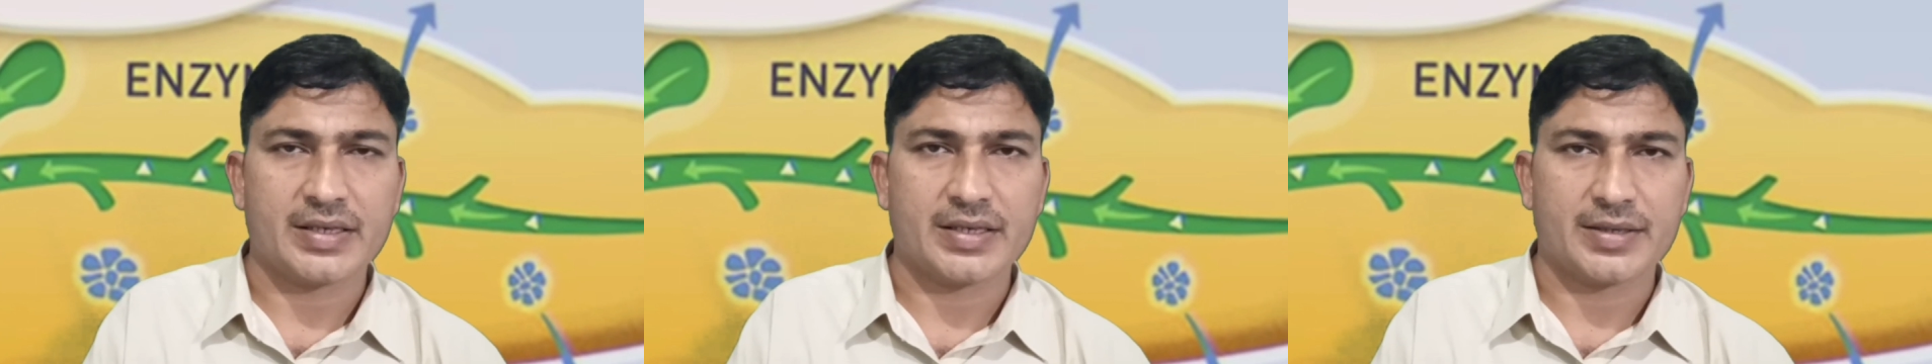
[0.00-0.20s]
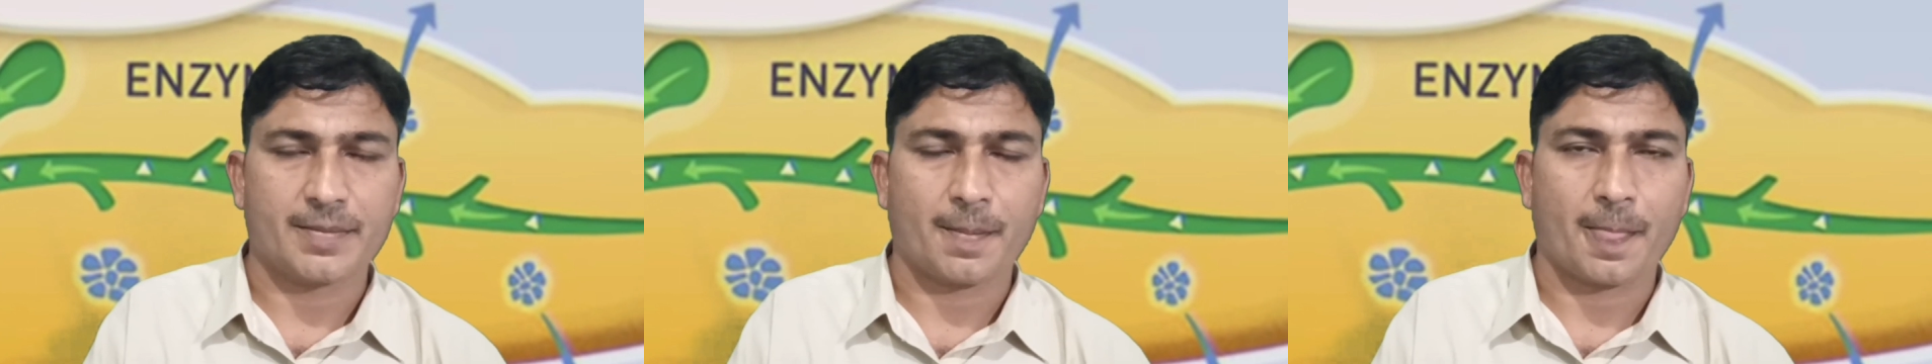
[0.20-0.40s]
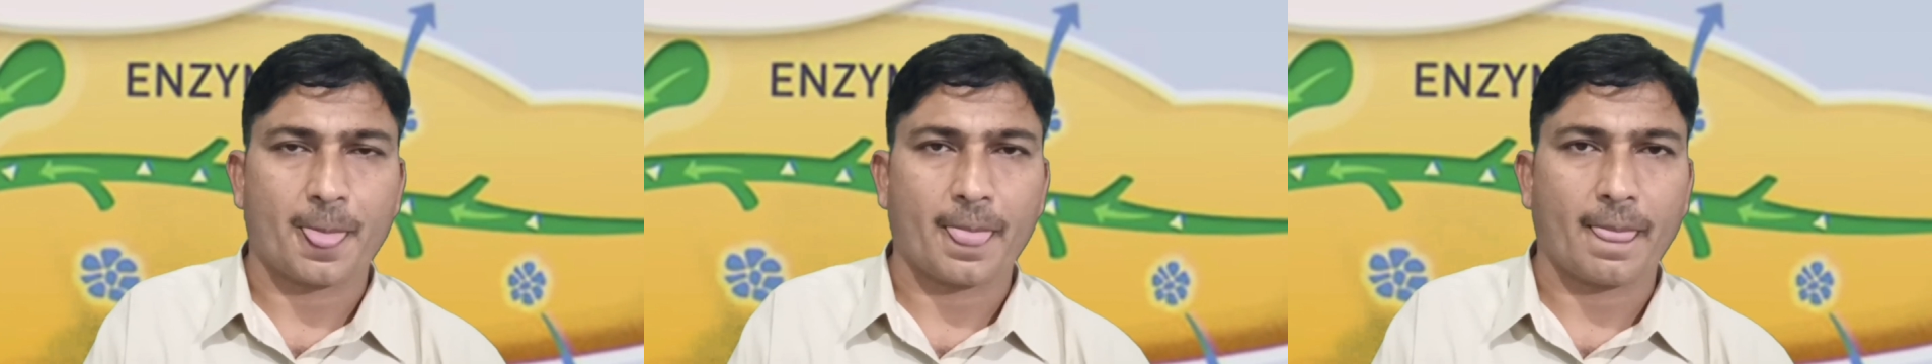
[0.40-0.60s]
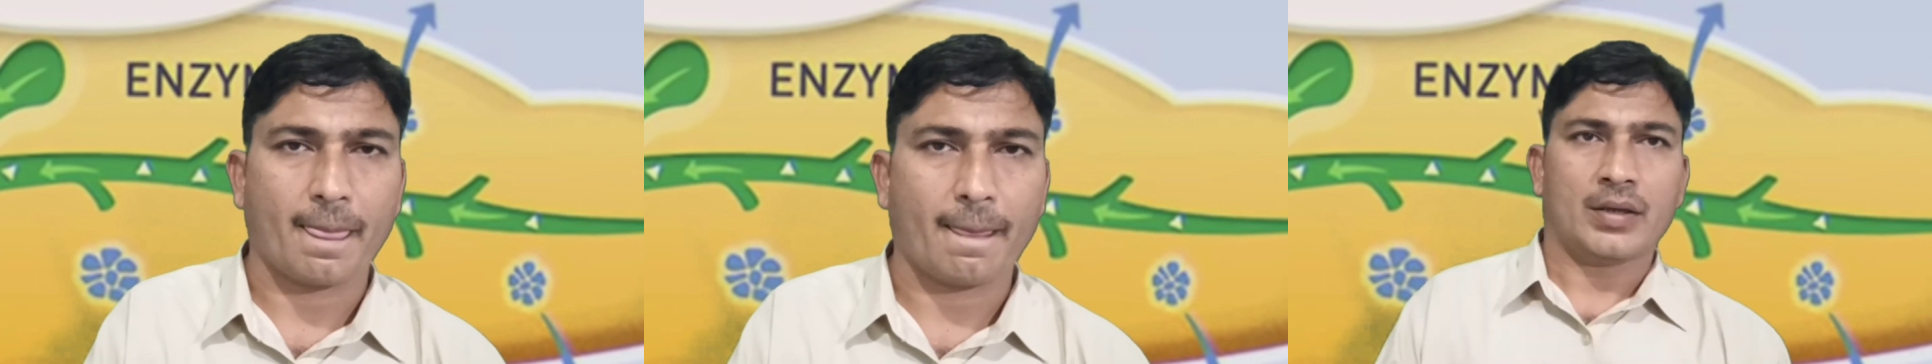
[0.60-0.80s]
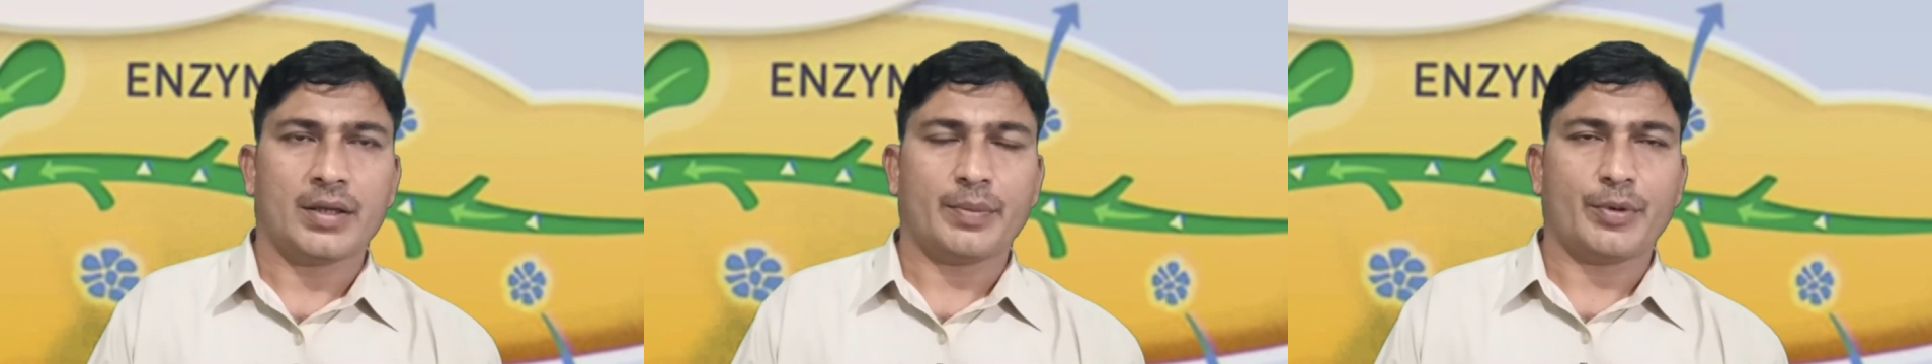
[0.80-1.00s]
of this
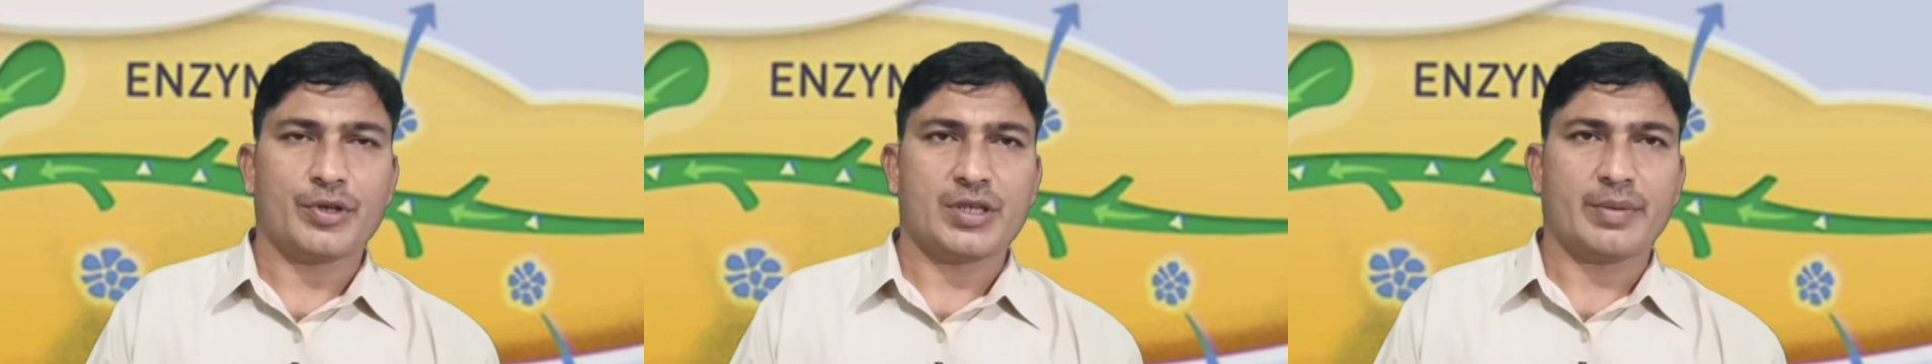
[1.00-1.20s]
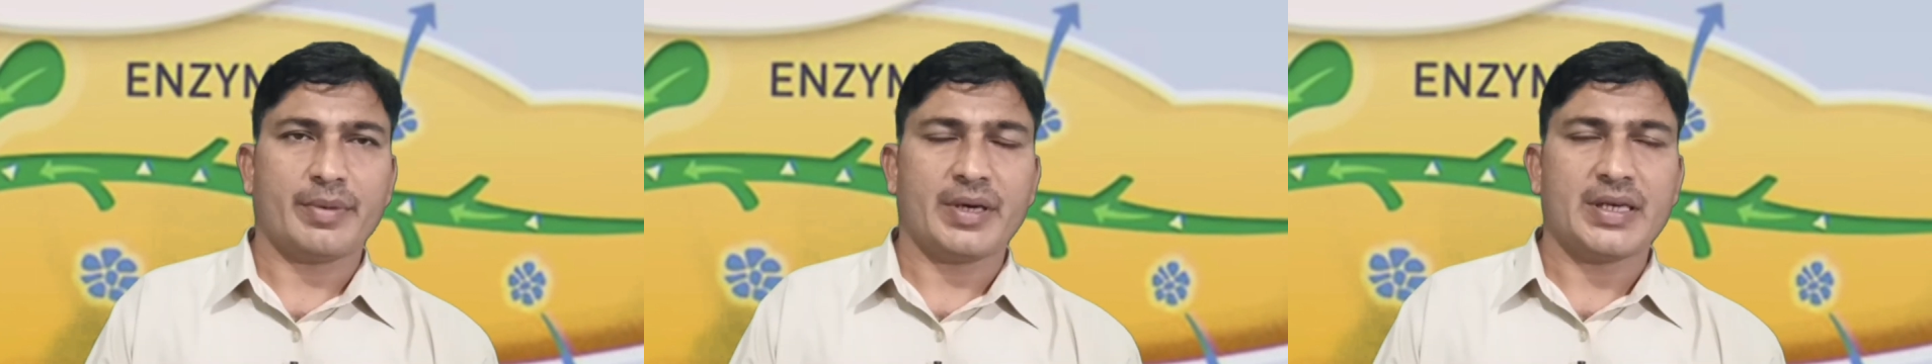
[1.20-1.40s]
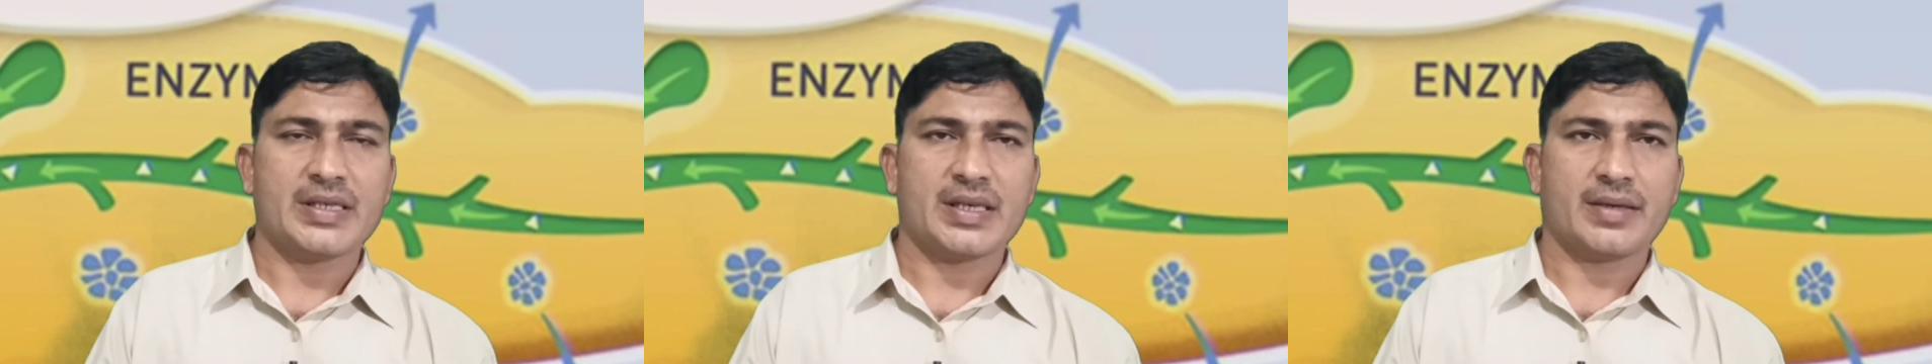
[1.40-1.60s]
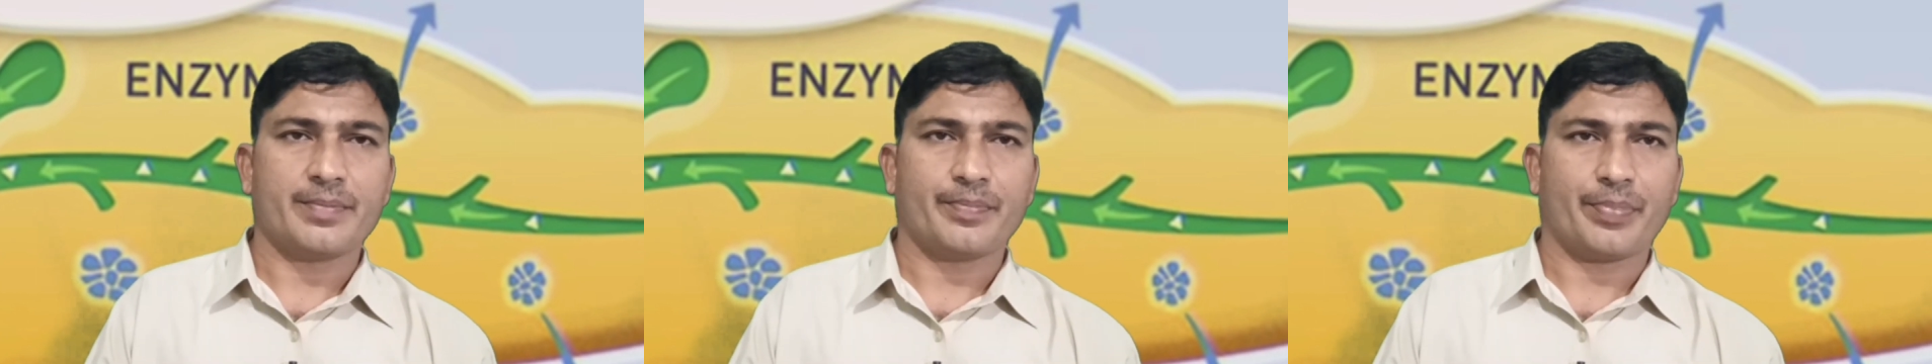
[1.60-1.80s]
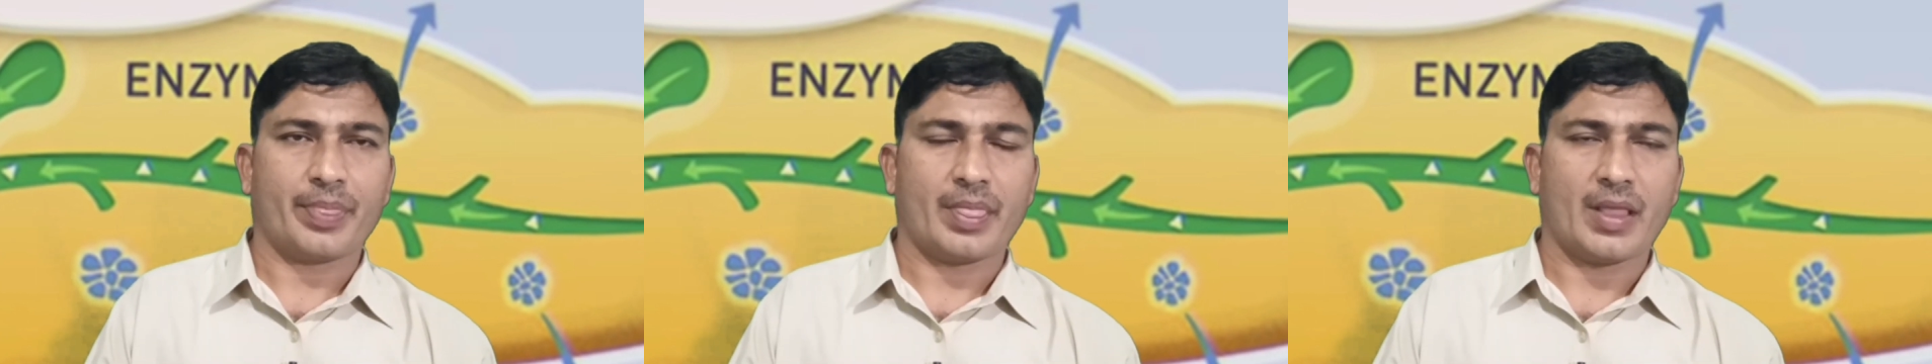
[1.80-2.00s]
disease.
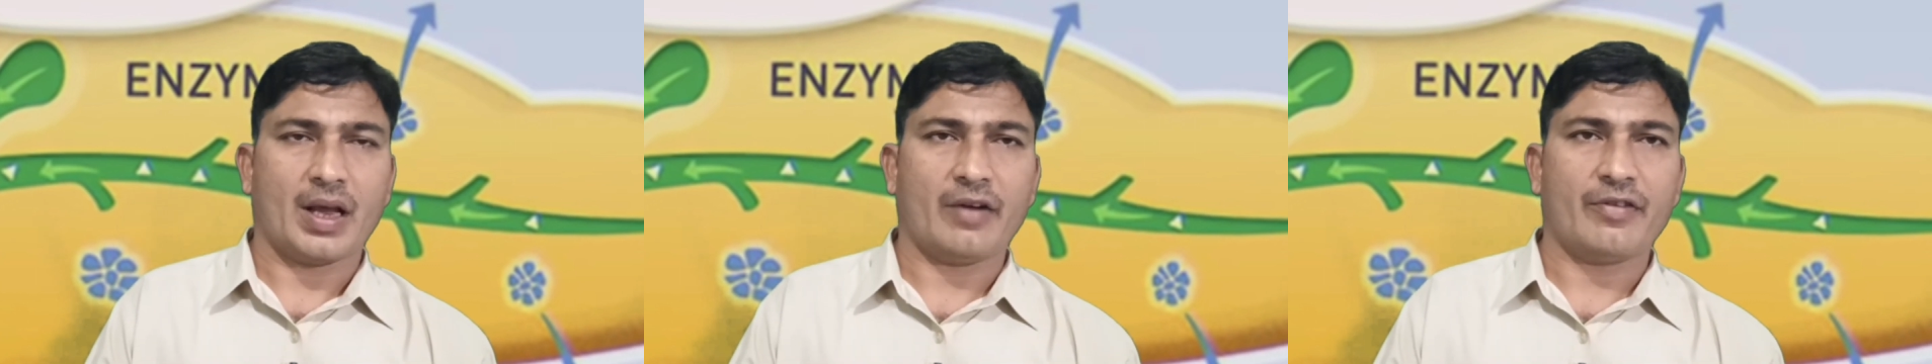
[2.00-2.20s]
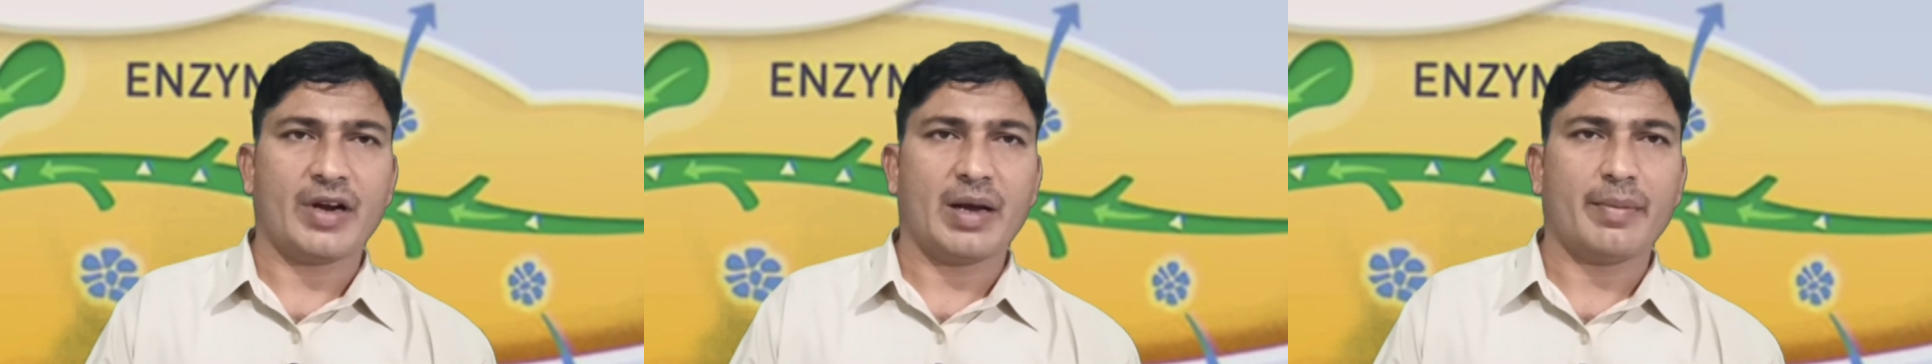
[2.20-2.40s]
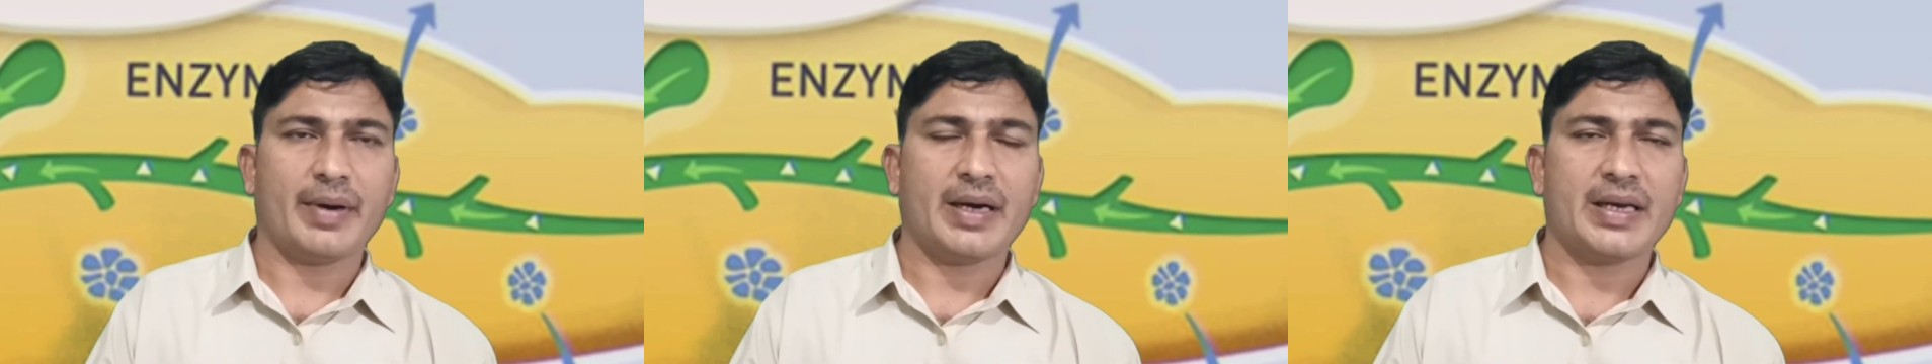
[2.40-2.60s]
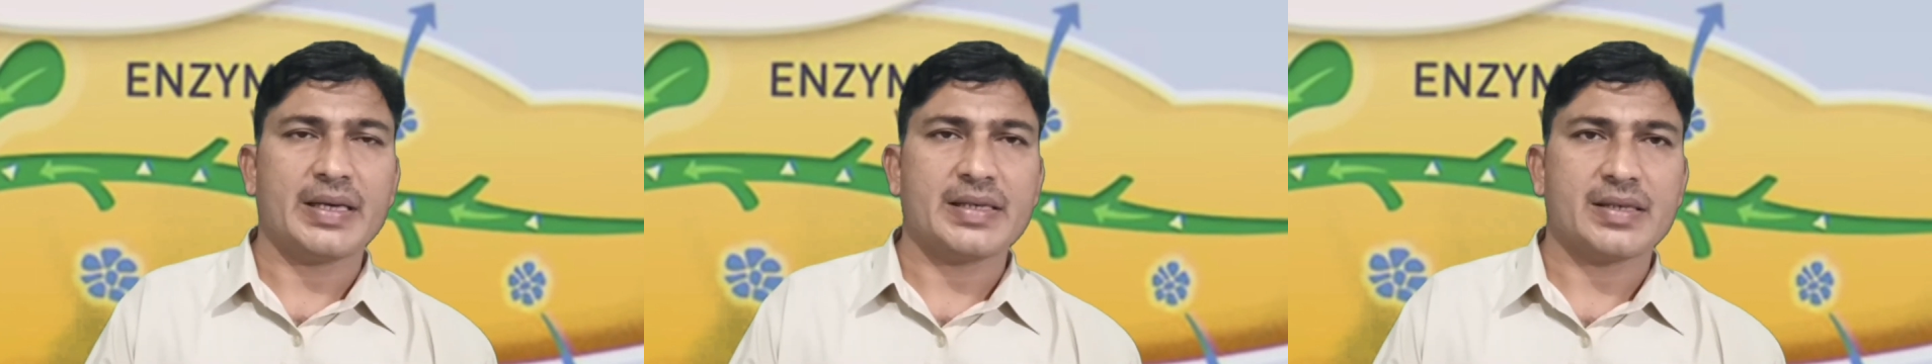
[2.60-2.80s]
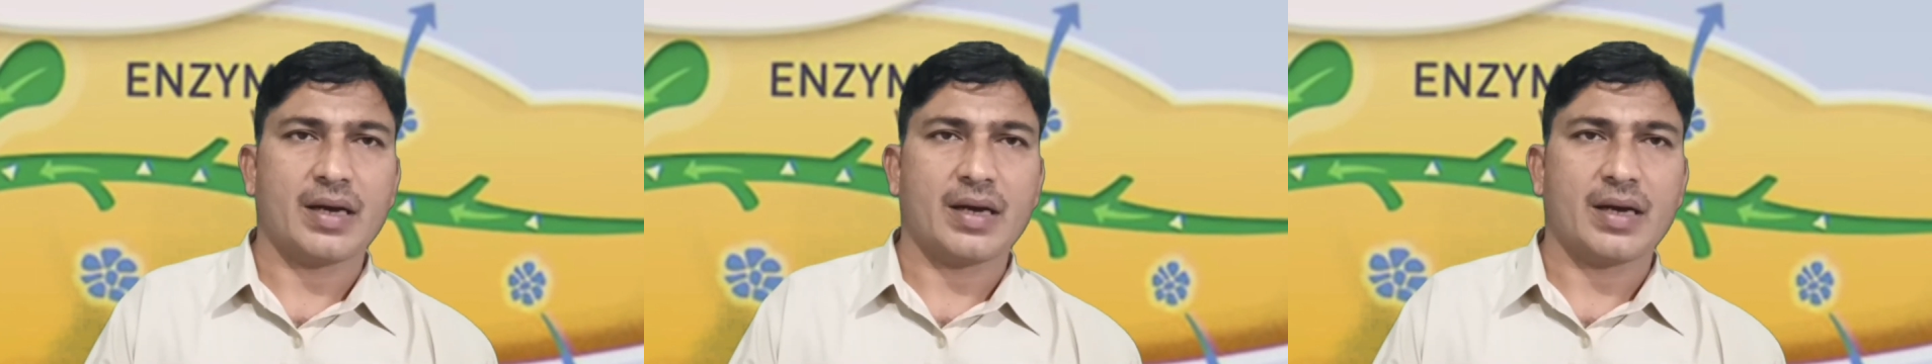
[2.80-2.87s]
Possible reason